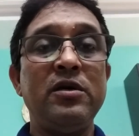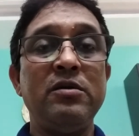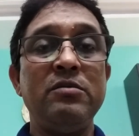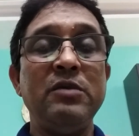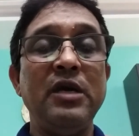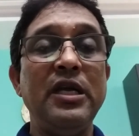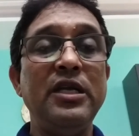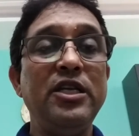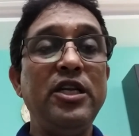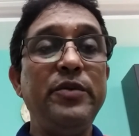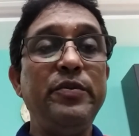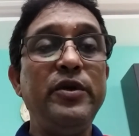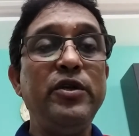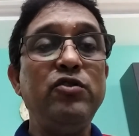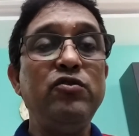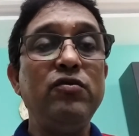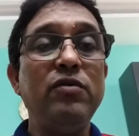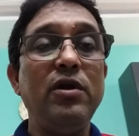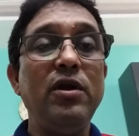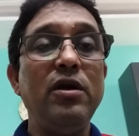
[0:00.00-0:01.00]

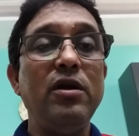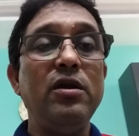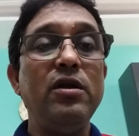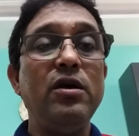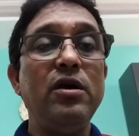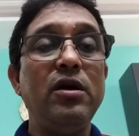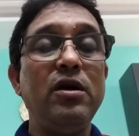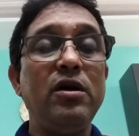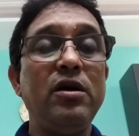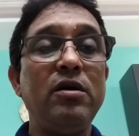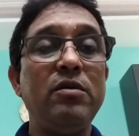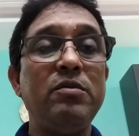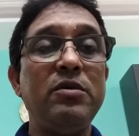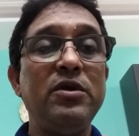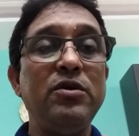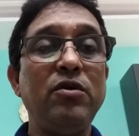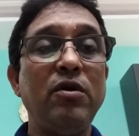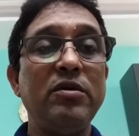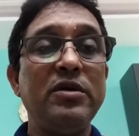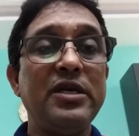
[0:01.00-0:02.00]
individual
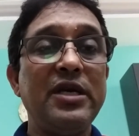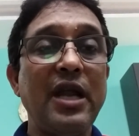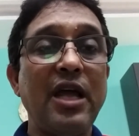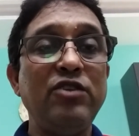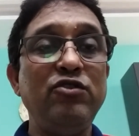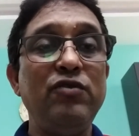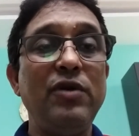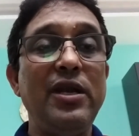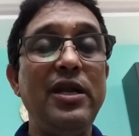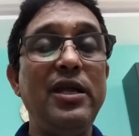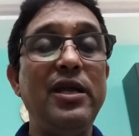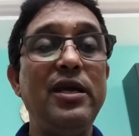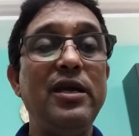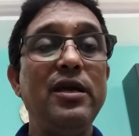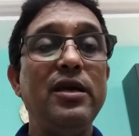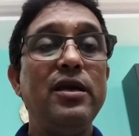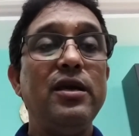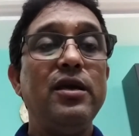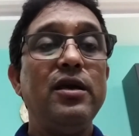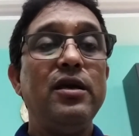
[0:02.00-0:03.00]
gradually
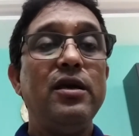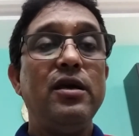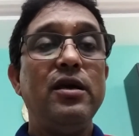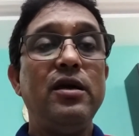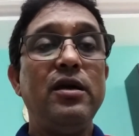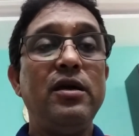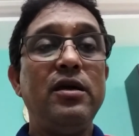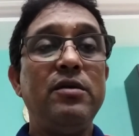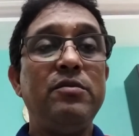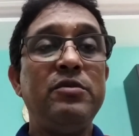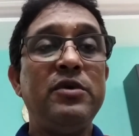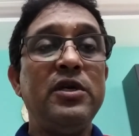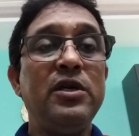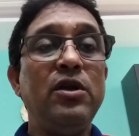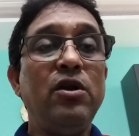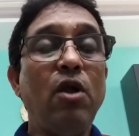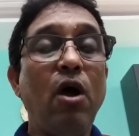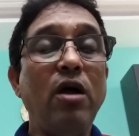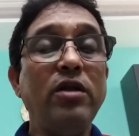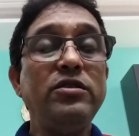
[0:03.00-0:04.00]

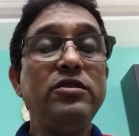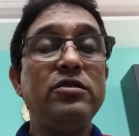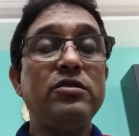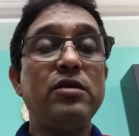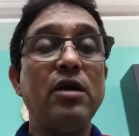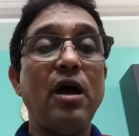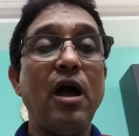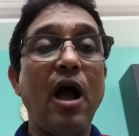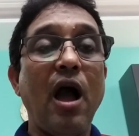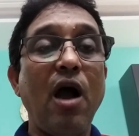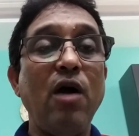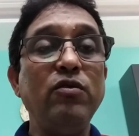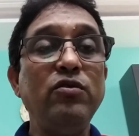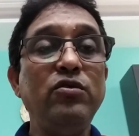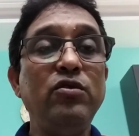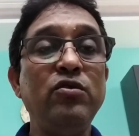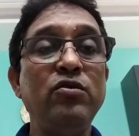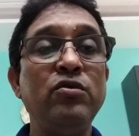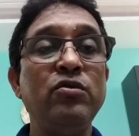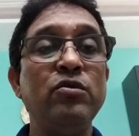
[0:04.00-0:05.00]
learns how
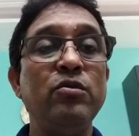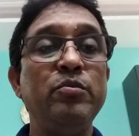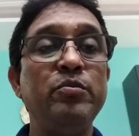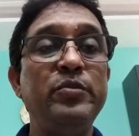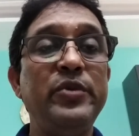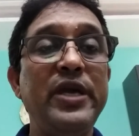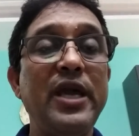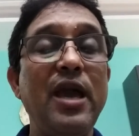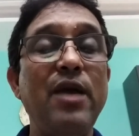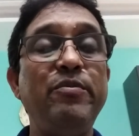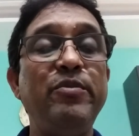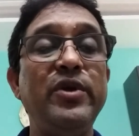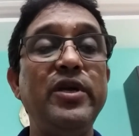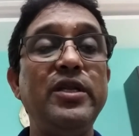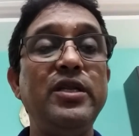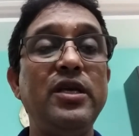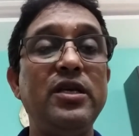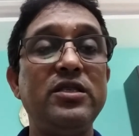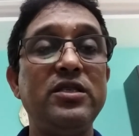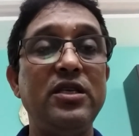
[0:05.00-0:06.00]
to behave
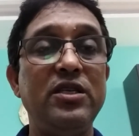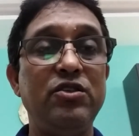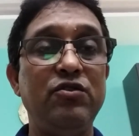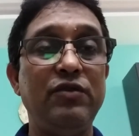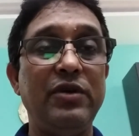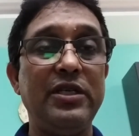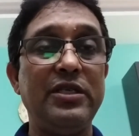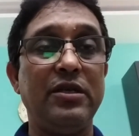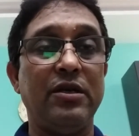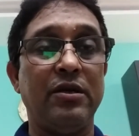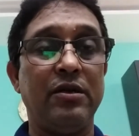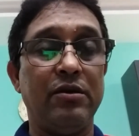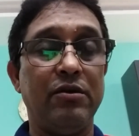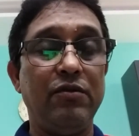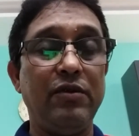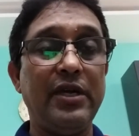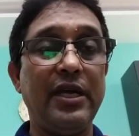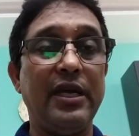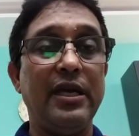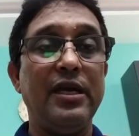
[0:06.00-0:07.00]
in a situation.
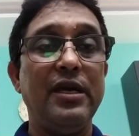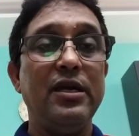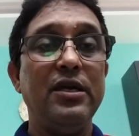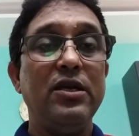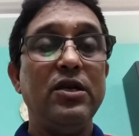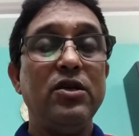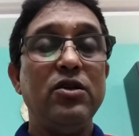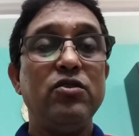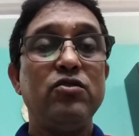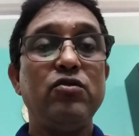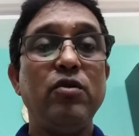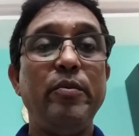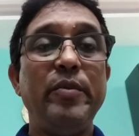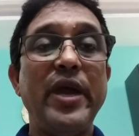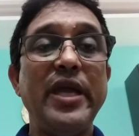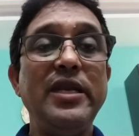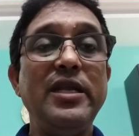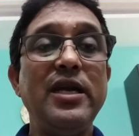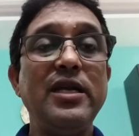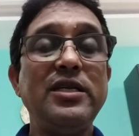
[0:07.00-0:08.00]
Okay, so
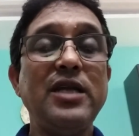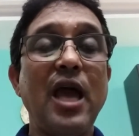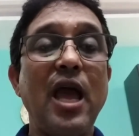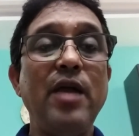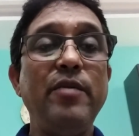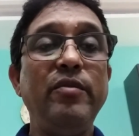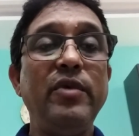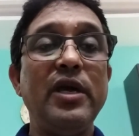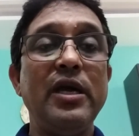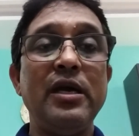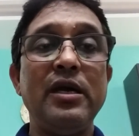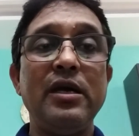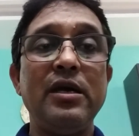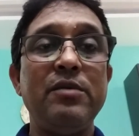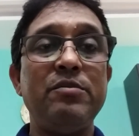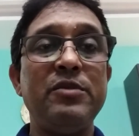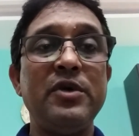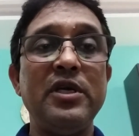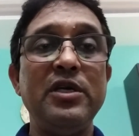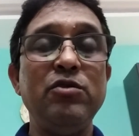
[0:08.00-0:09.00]
many a time
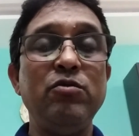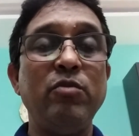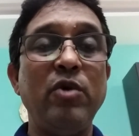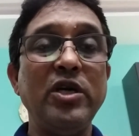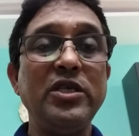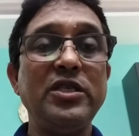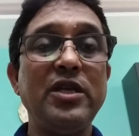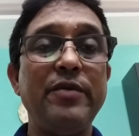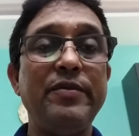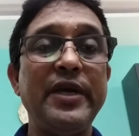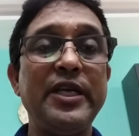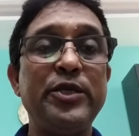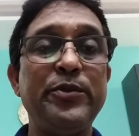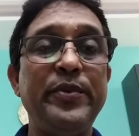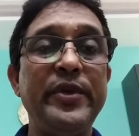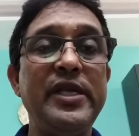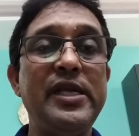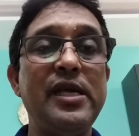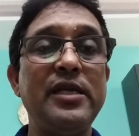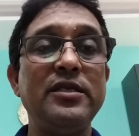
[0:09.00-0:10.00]
you must have
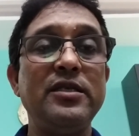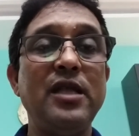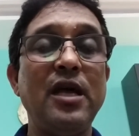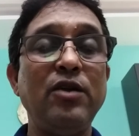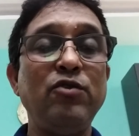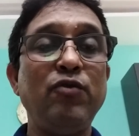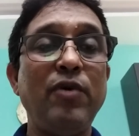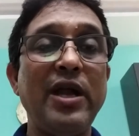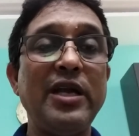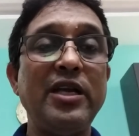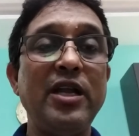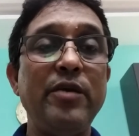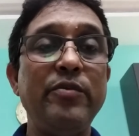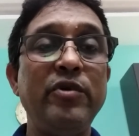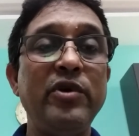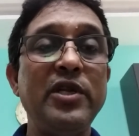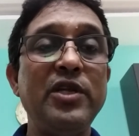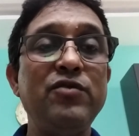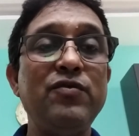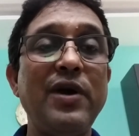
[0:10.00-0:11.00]
experienced that
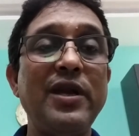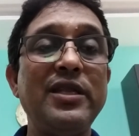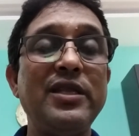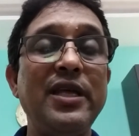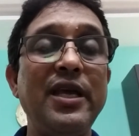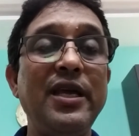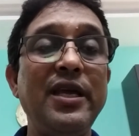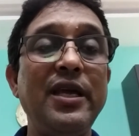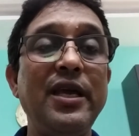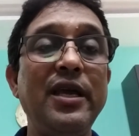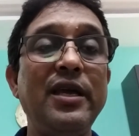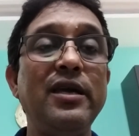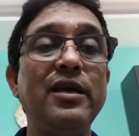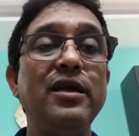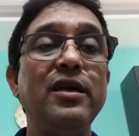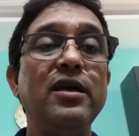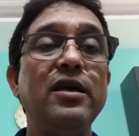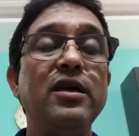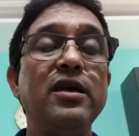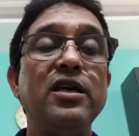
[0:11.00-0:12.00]
whatever you are
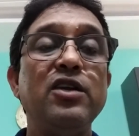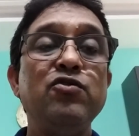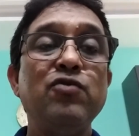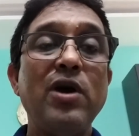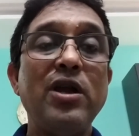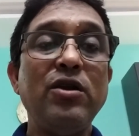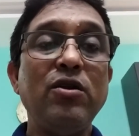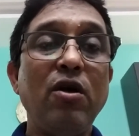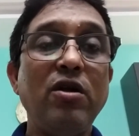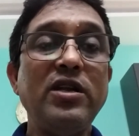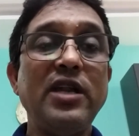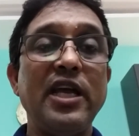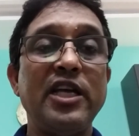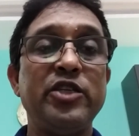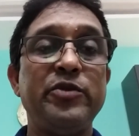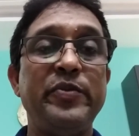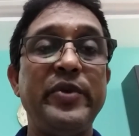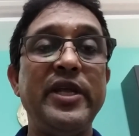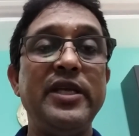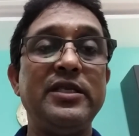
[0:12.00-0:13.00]
thinking, you are not
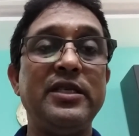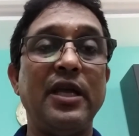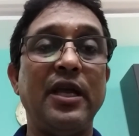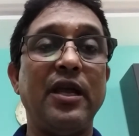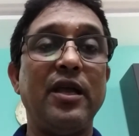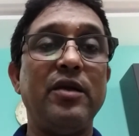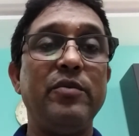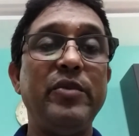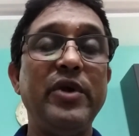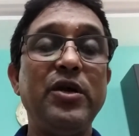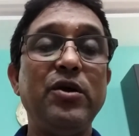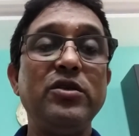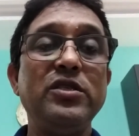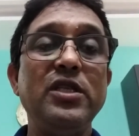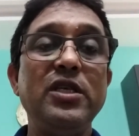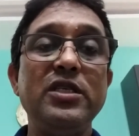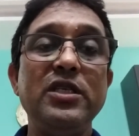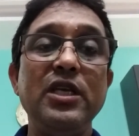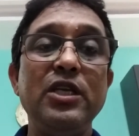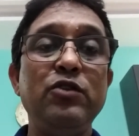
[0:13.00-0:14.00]
expressing, because
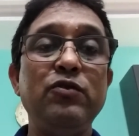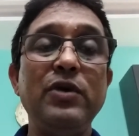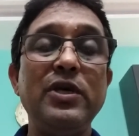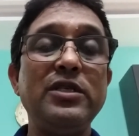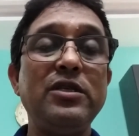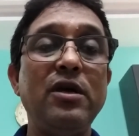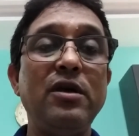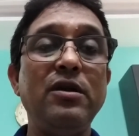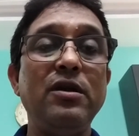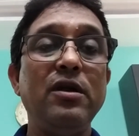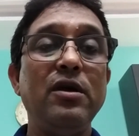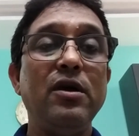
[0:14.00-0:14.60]
the situation